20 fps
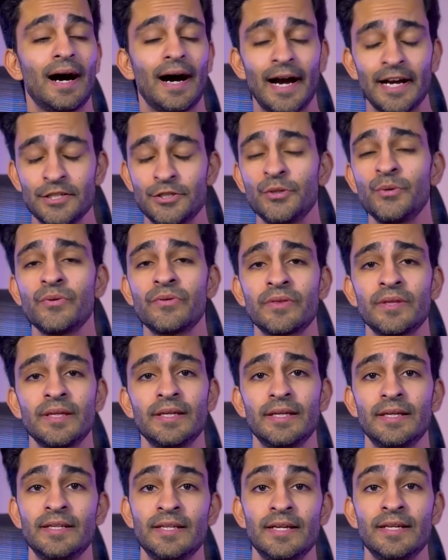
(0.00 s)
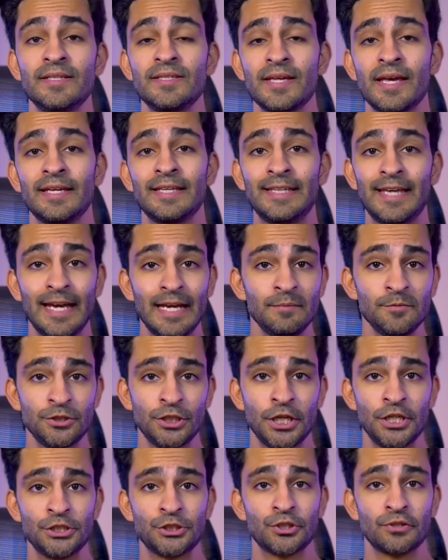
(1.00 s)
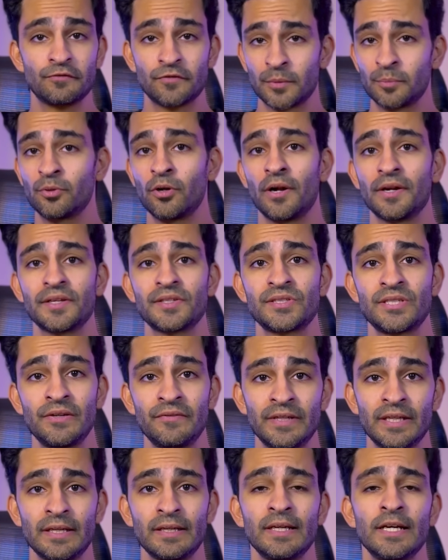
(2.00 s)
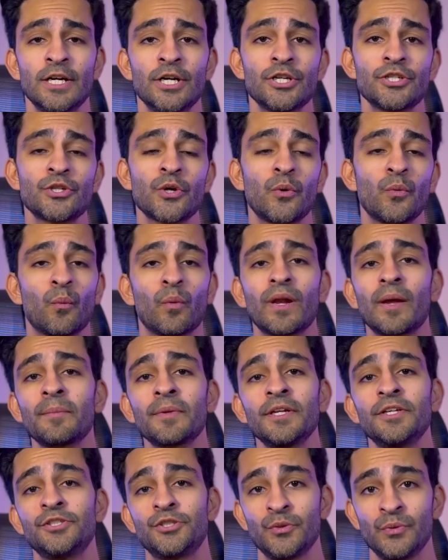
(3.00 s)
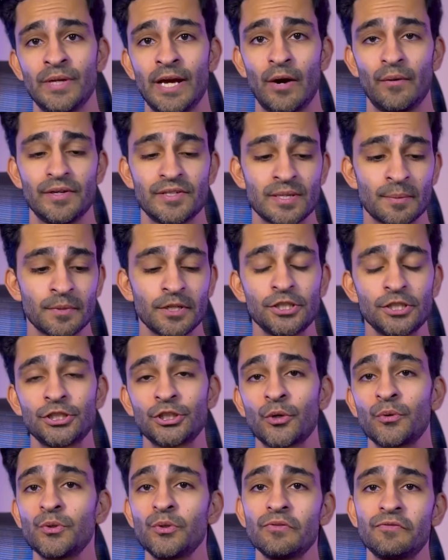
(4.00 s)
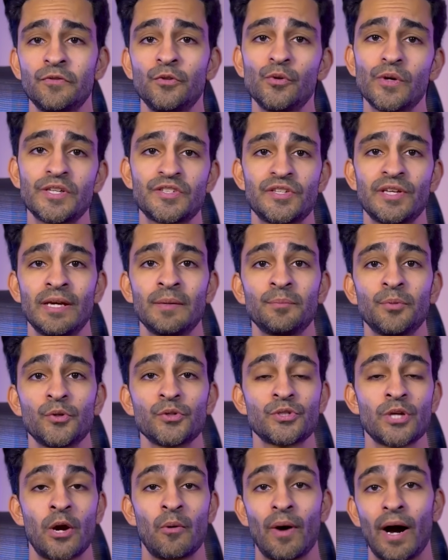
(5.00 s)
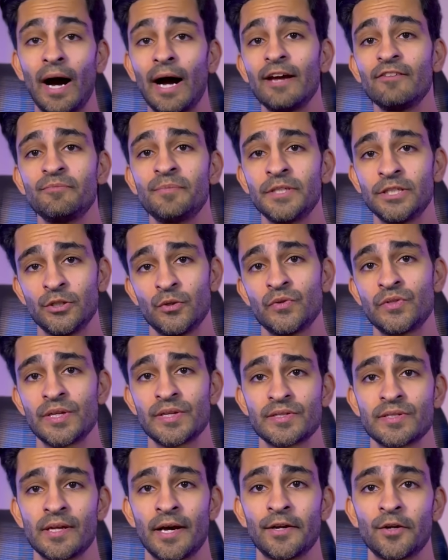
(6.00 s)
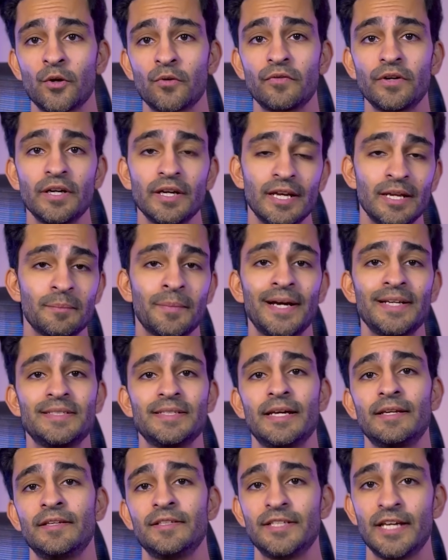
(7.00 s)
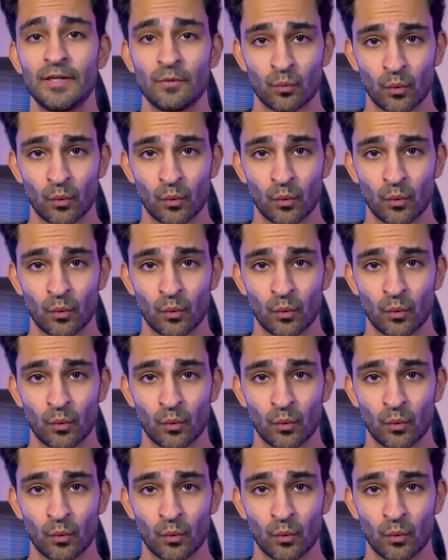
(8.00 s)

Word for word: I do think it is a game changer for productivity. So what I'm gonna do now is I'm gonna show you a few examples how I've been using Slideover in my day-to-day -day